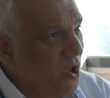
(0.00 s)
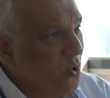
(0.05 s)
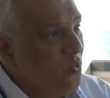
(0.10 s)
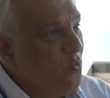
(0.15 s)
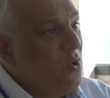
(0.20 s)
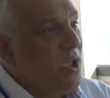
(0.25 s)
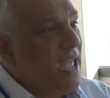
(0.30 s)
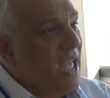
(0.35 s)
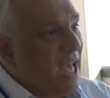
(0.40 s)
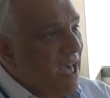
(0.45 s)

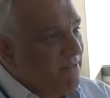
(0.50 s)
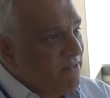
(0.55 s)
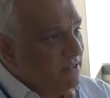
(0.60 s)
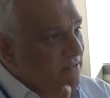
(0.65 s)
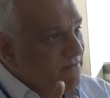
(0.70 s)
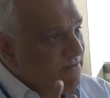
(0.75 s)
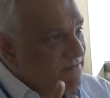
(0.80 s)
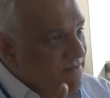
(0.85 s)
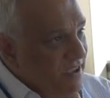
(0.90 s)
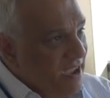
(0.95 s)
We have a
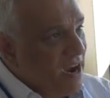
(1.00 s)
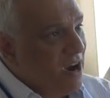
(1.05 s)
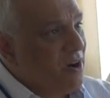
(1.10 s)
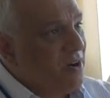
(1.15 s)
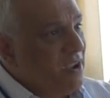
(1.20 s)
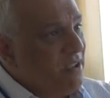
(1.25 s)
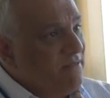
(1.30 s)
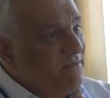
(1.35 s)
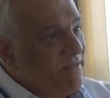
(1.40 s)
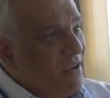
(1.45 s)

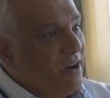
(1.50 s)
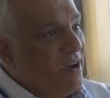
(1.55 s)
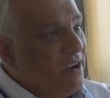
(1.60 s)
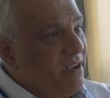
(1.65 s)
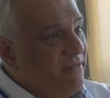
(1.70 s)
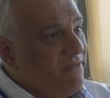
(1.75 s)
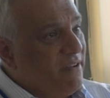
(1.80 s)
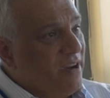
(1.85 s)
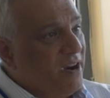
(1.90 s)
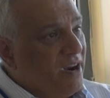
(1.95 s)
very,
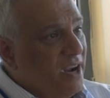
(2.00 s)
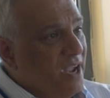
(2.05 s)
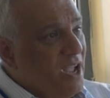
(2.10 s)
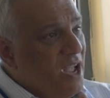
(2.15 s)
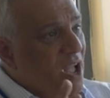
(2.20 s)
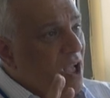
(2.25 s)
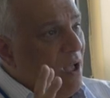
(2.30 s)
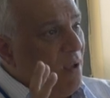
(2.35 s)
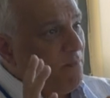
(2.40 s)
very, very